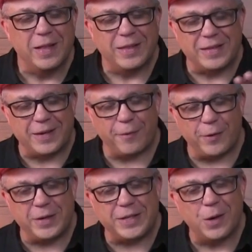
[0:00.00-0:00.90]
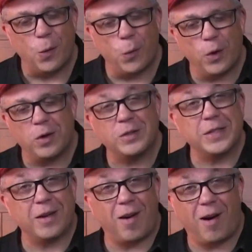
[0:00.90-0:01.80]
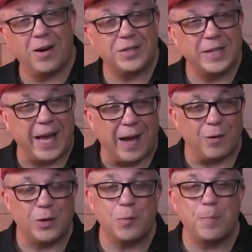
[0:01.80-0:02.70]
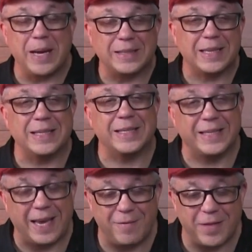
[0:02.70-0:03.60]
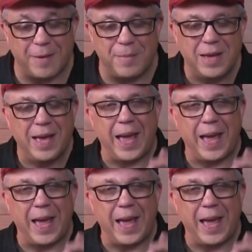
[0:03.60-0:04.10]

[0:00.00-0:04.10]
the different worlds and cards and how you best can save them.